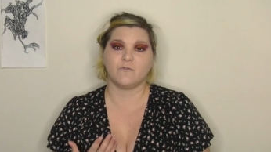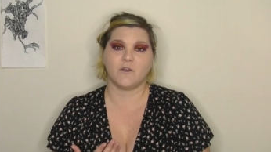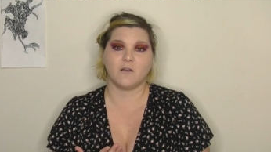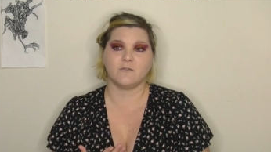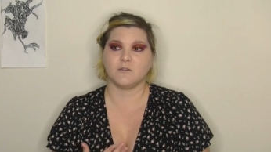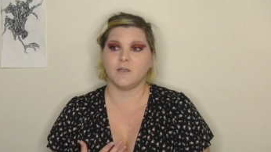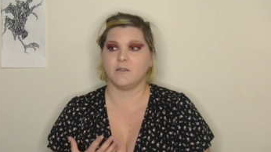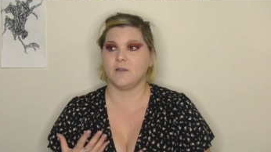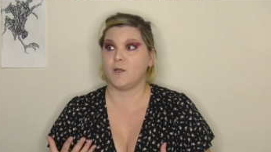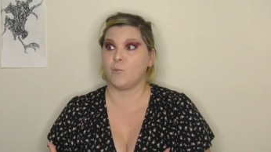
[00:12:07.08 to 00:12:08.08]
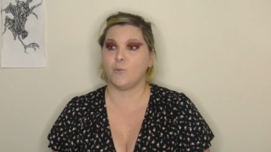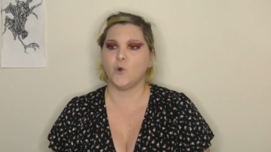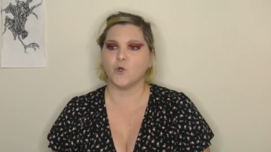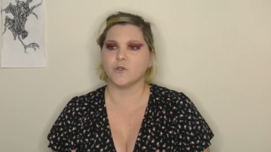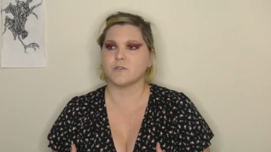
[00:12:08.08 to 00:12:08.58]
found in like
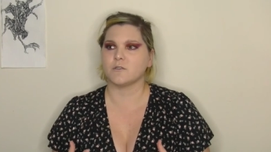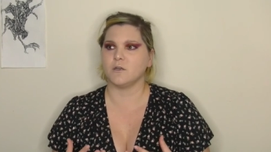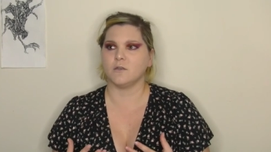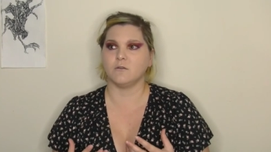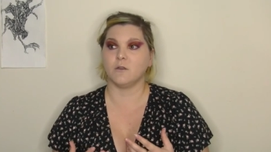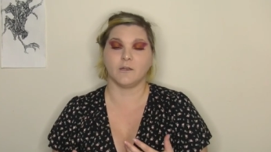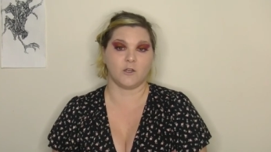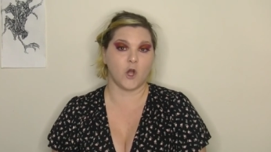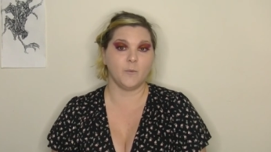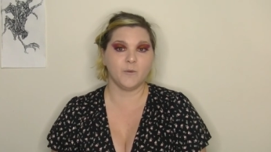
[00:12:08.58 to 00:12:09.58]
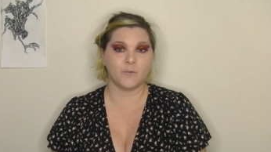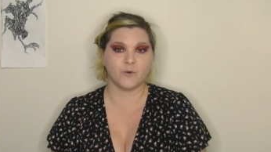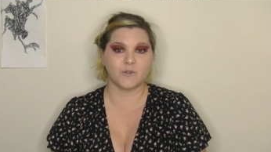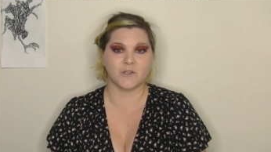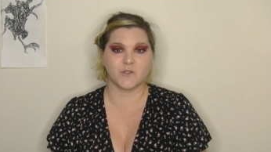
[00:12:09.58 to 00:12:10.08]
books and, and comic
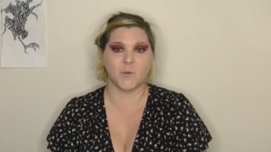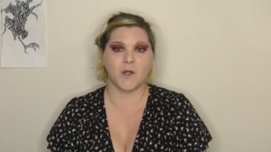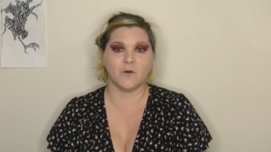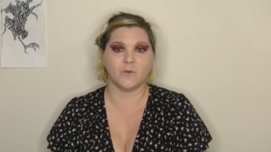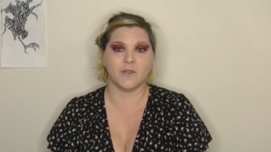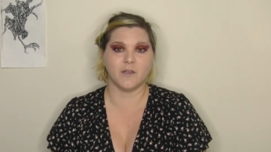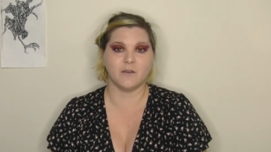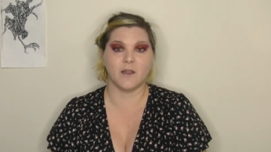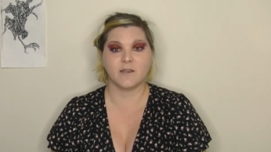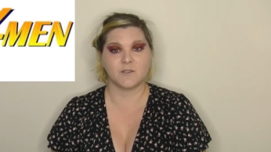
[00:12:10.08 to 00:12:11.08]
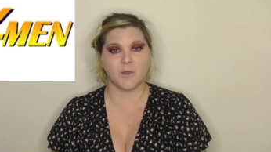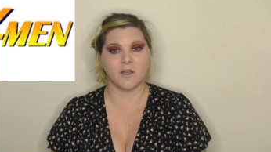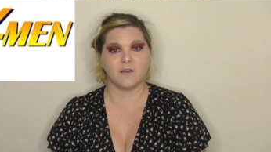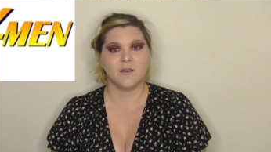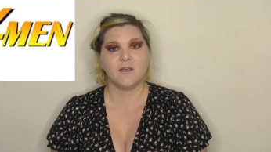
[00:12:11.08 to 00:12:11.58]
books as well in
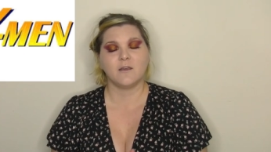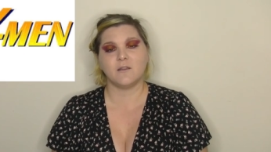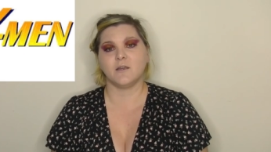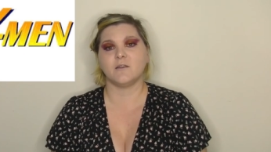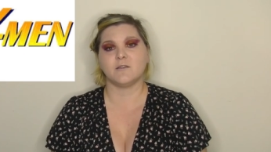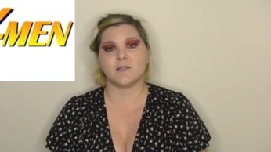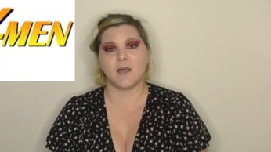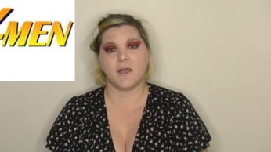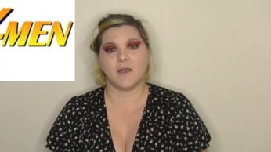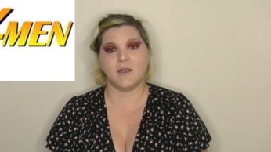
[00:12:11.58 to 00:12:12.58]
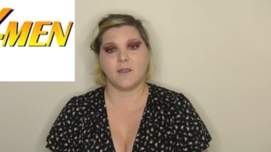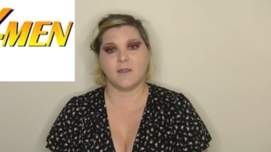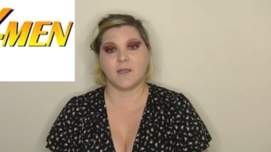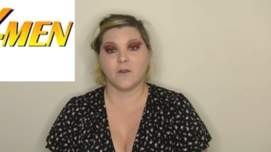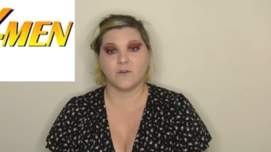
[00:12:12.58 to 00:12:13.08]
X-Men. There's a
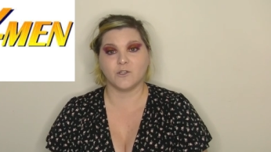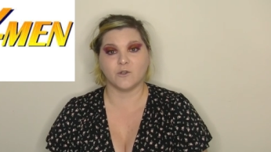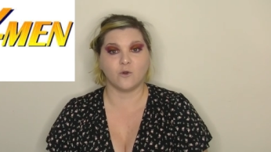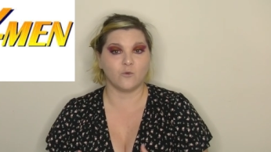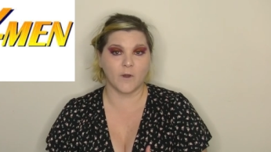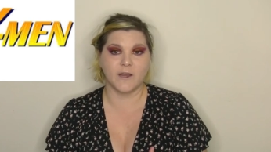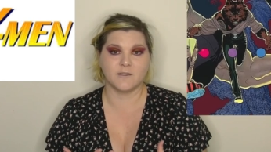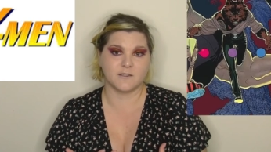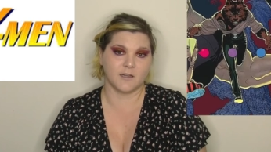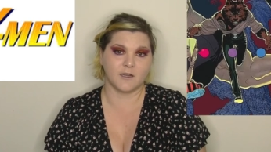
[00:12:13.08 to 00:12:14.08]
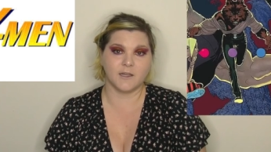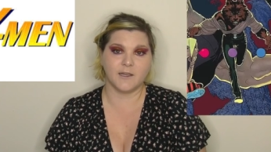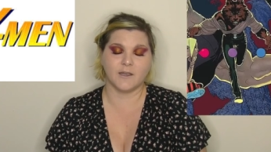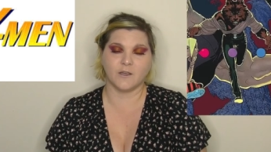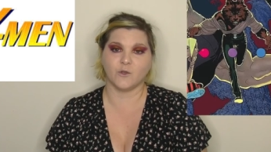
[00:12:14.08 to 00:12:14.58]
character called Rahne
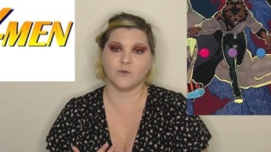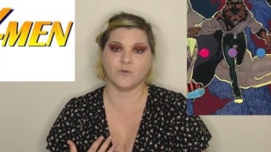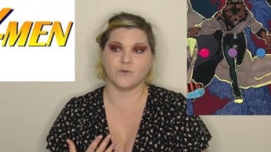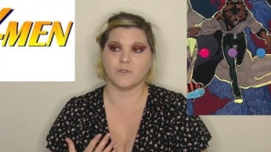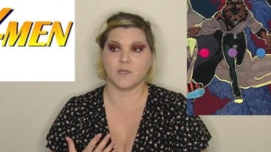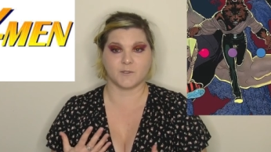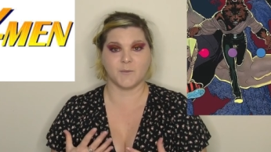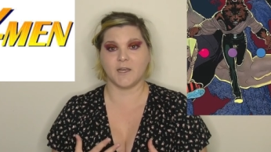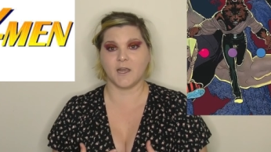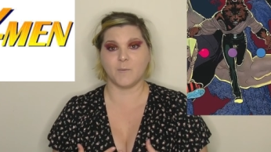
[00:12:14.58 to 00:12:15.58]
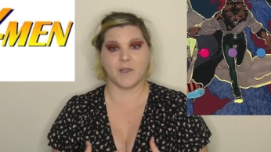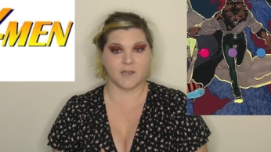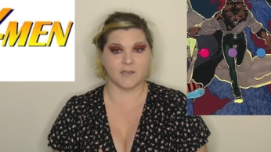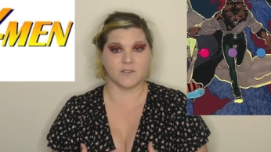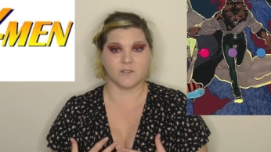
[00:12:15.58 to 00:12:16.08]
Sinclair whose X-Men name
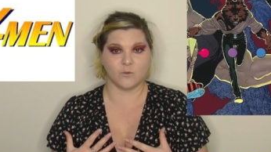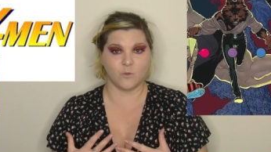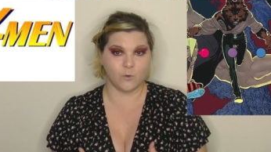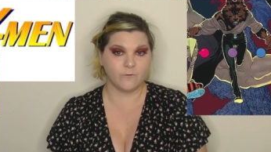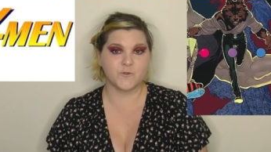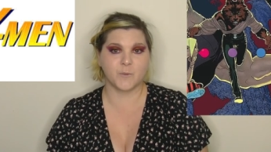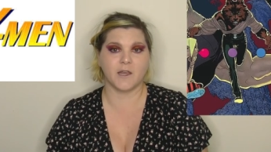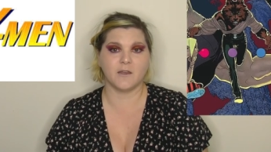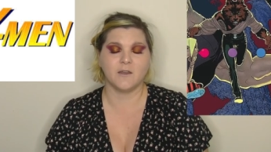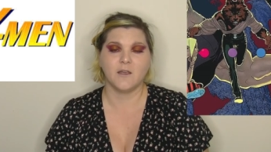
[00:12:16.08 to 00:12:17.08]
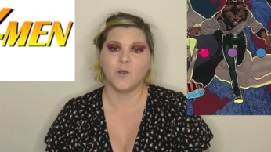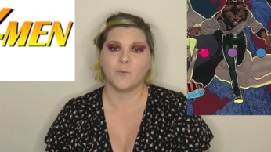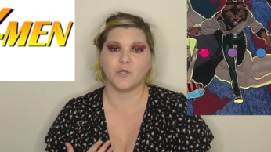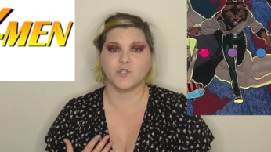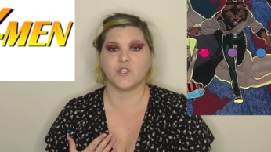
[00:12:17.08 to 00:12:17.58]
is Wolfsbane
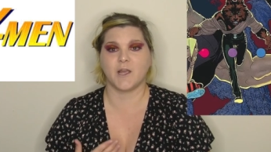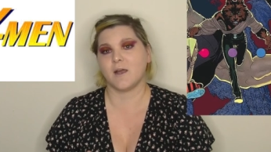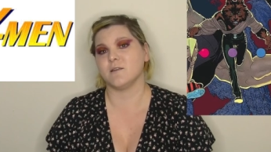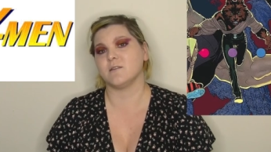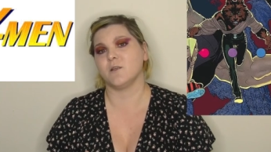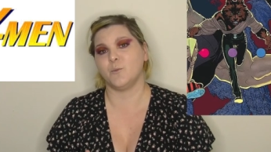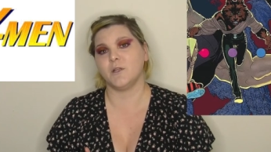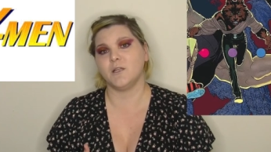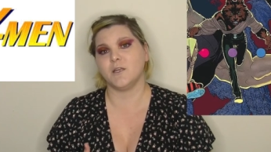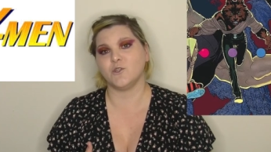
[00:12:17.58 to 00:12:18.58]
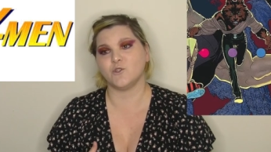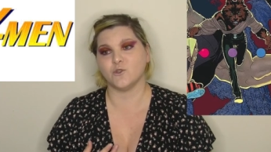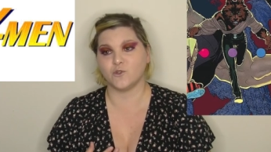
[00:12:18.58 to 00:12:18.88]
because she has the ability to